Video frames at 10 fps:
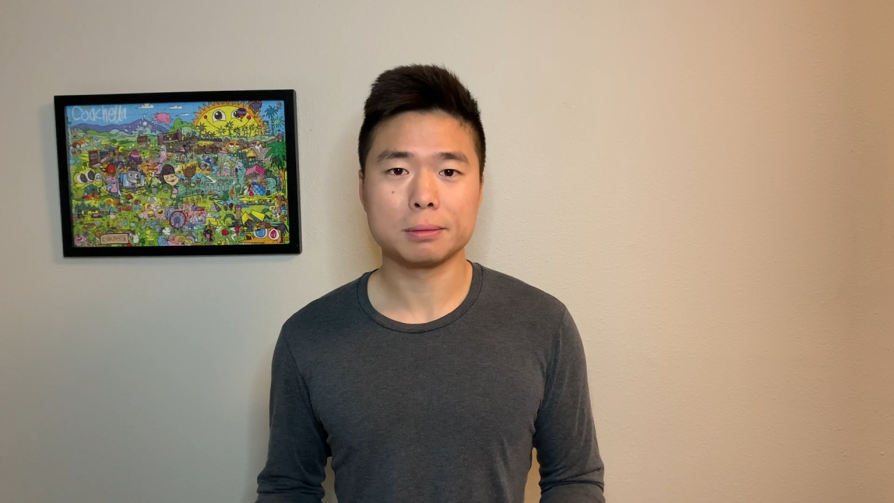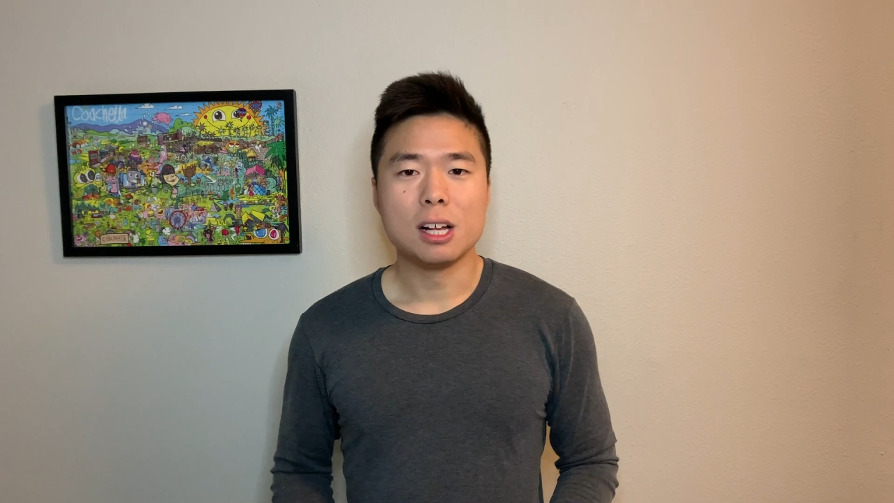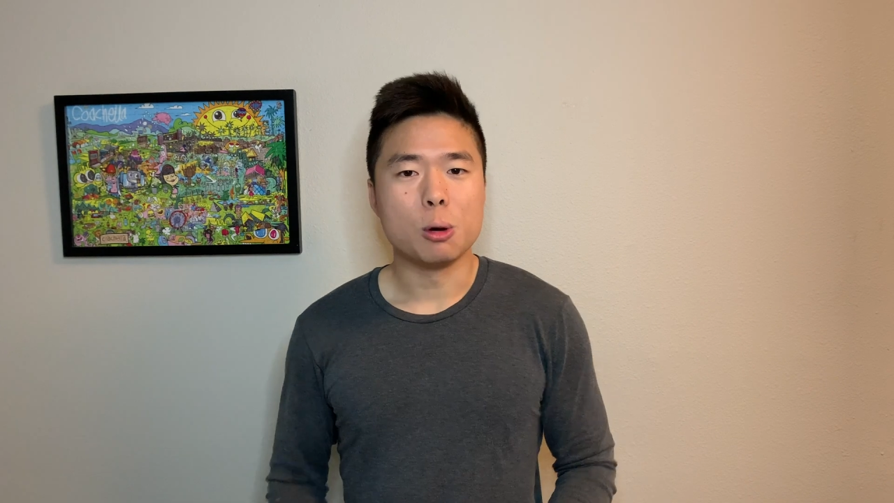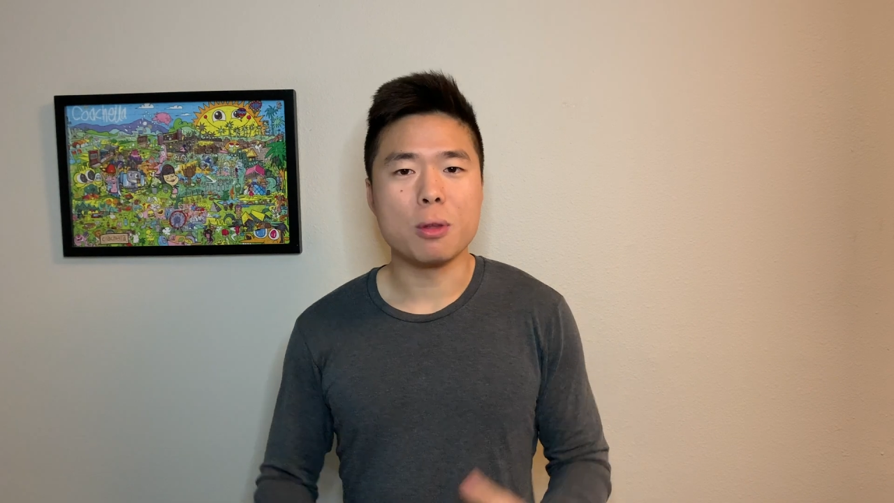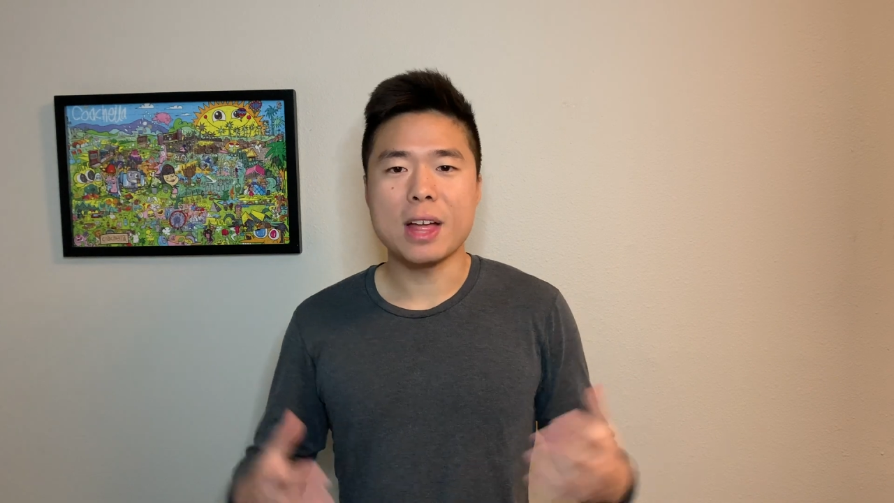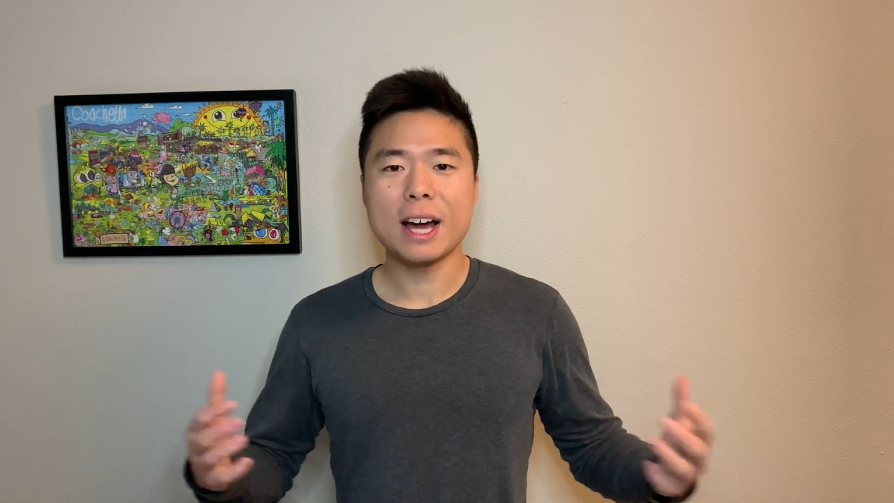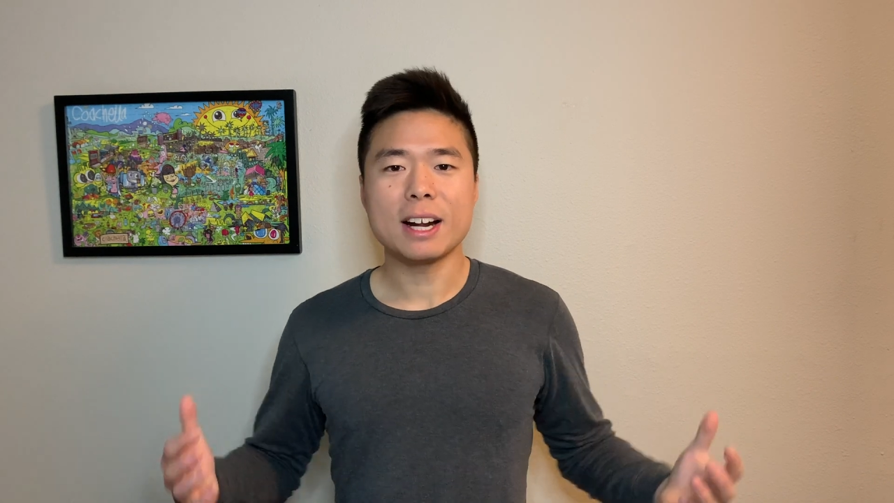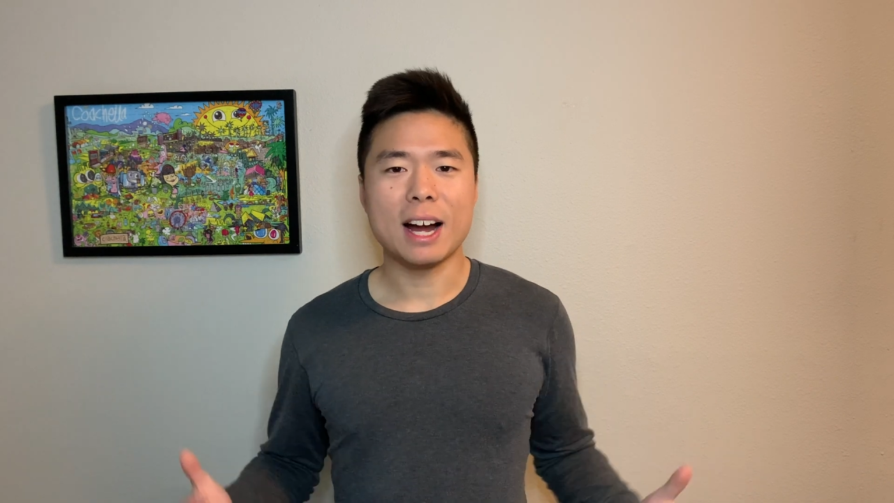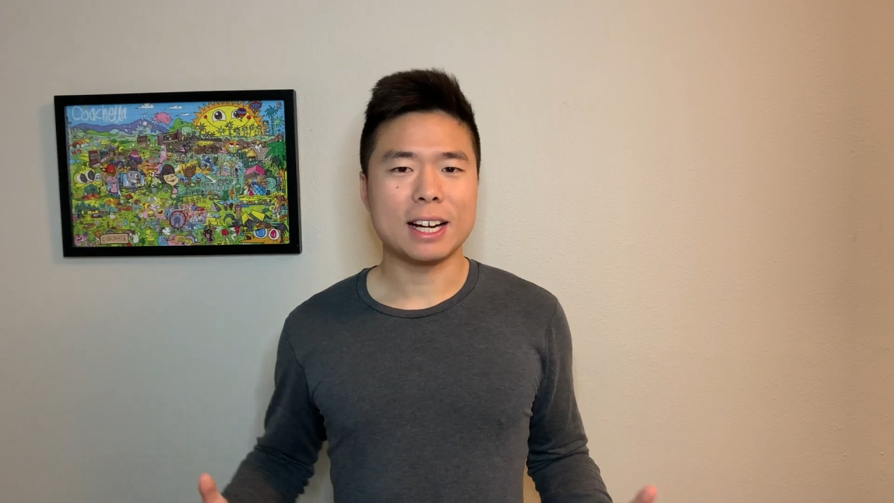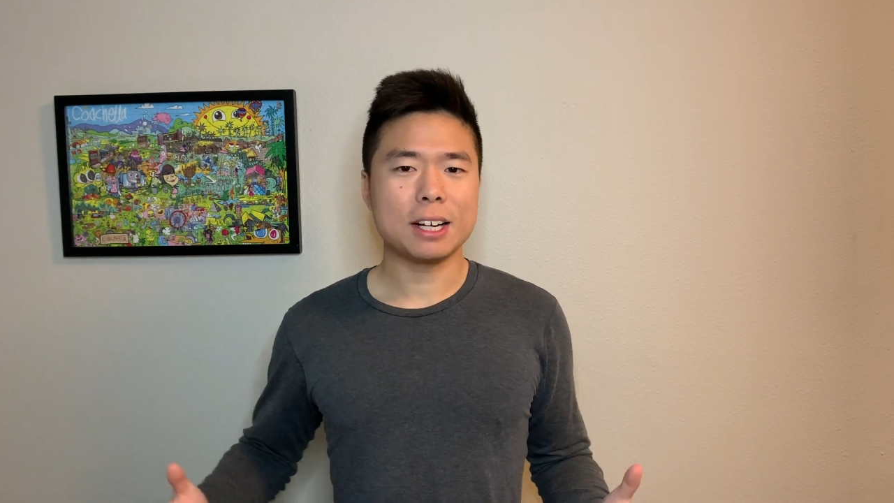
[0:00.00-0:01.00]
And with that,
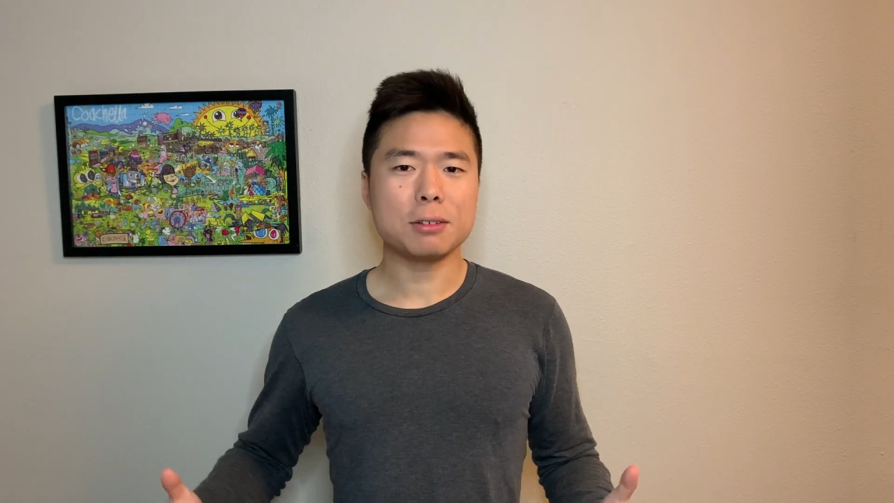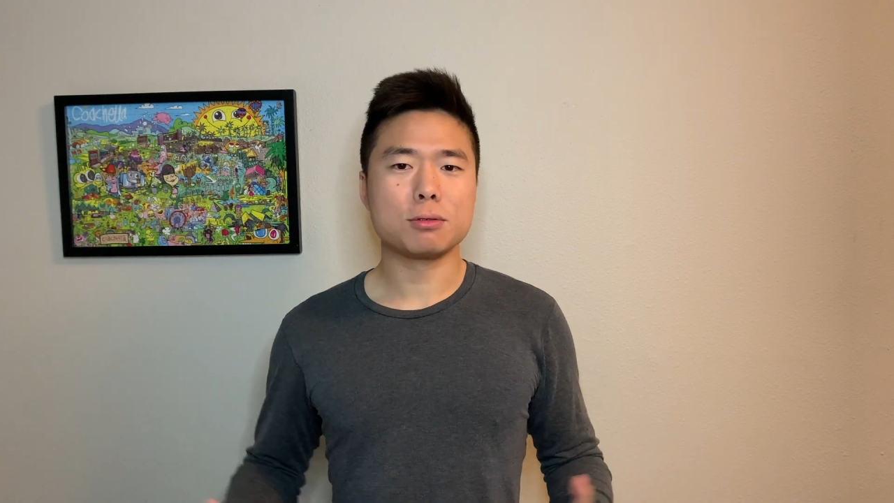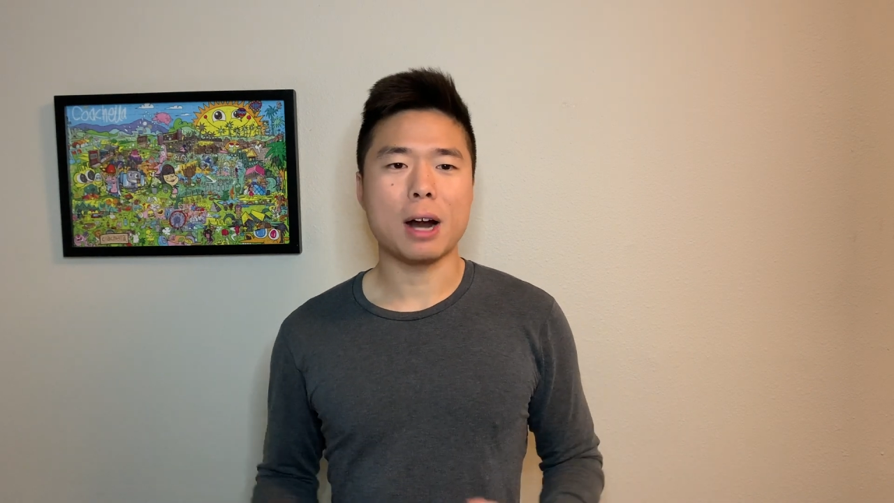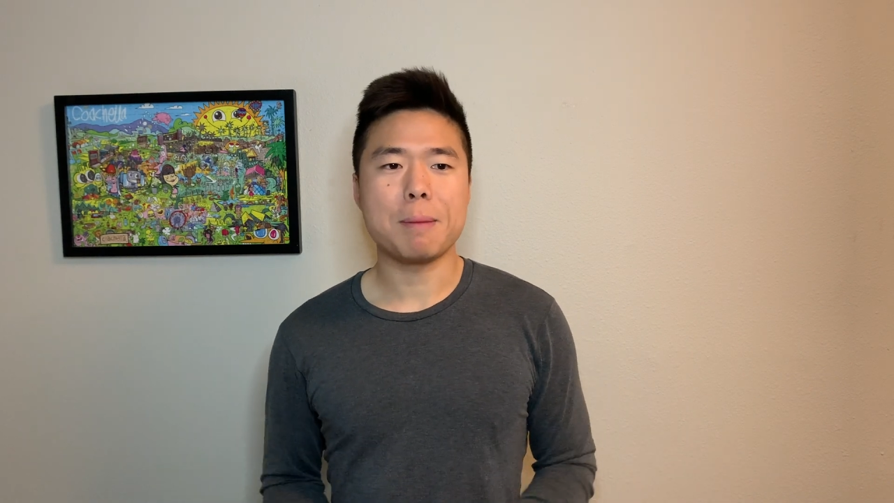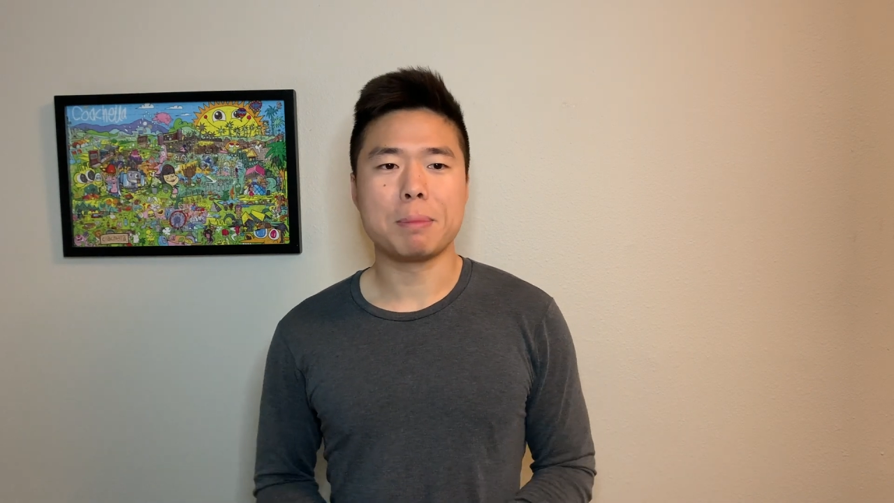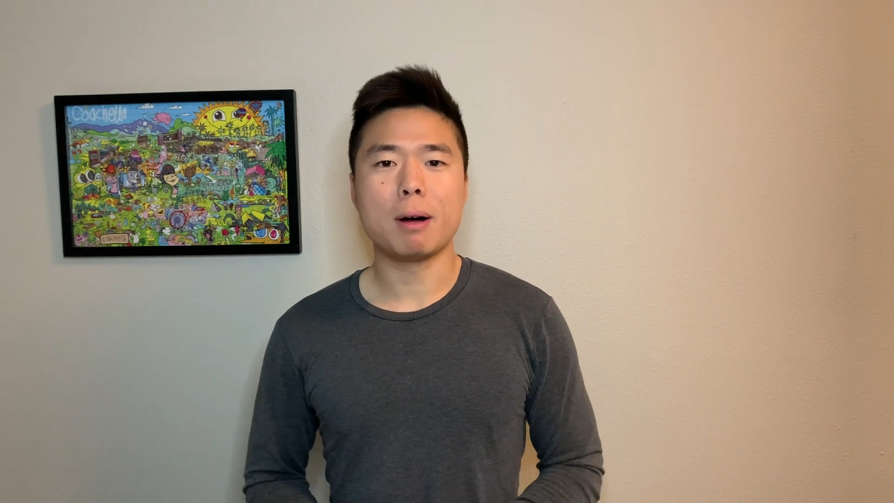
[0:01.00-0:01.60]
I kind of wrap